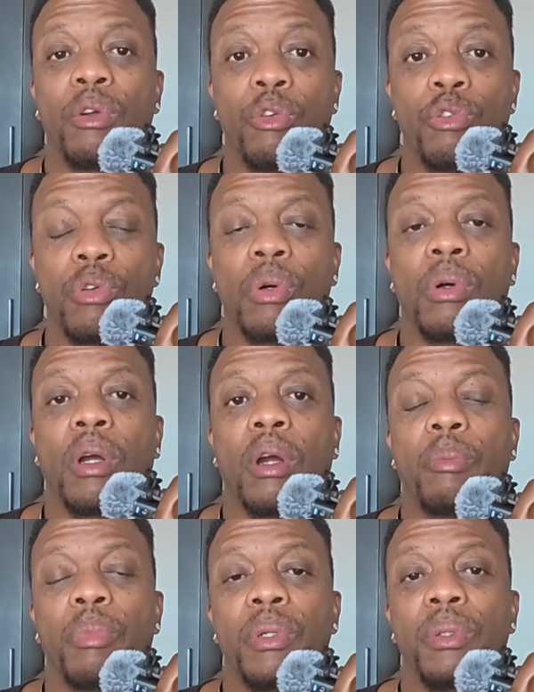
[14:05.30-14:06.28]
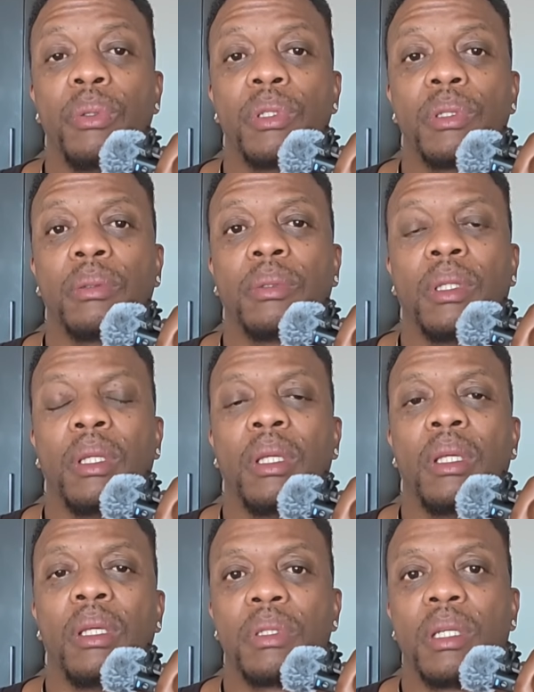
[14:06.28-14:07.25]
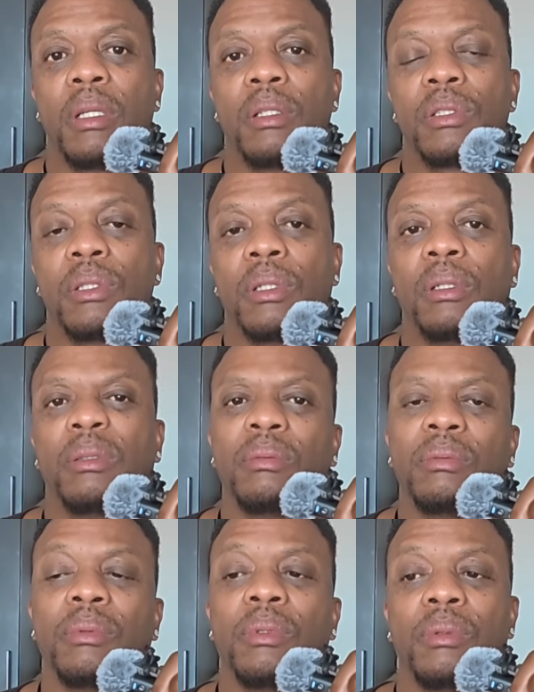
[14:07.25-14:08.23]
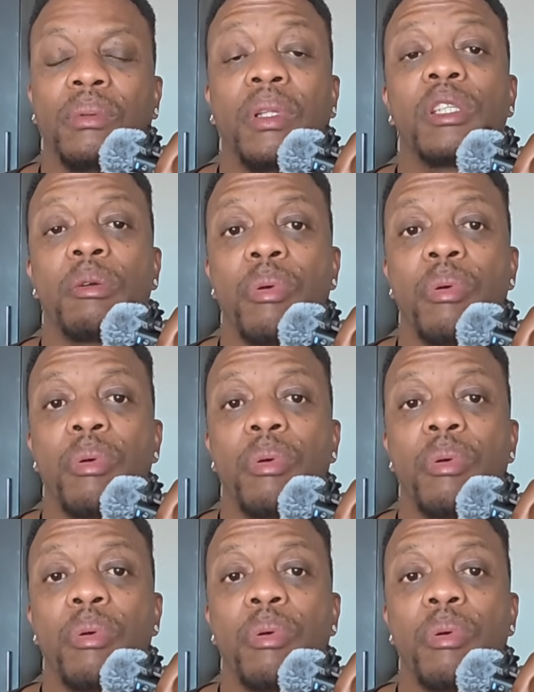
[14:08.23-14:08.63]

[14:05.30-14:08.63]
grow or produce. I'm saying, so there's a